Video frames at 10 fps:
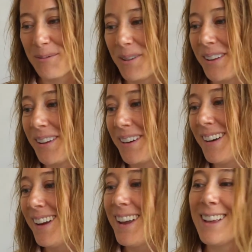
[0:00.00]

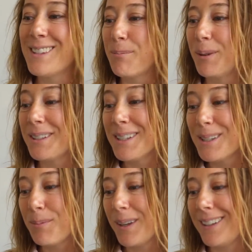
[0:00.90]
brother, as a
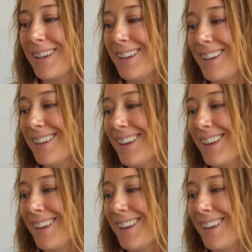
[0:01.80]
participant in it.